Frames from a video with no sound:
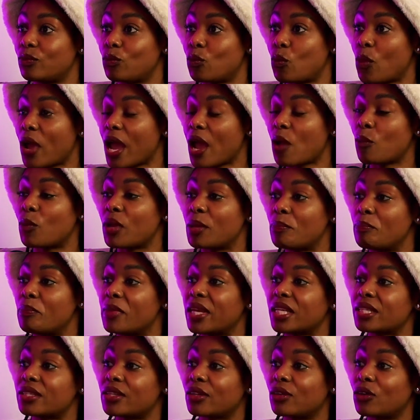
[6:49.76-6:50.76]
where we
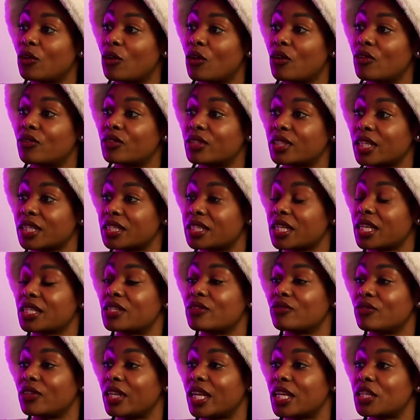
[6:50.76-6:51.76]
miss a lot of
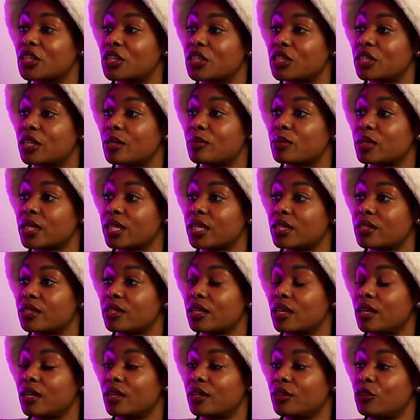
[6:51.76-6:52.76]
success in relationships
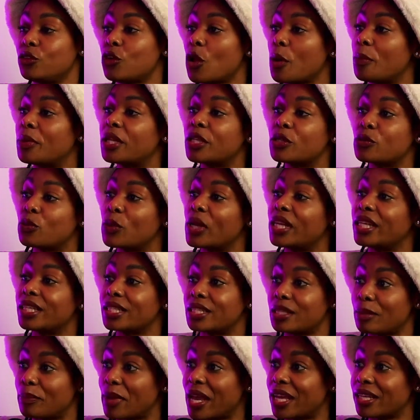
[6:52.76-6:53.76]
is nobody's willing to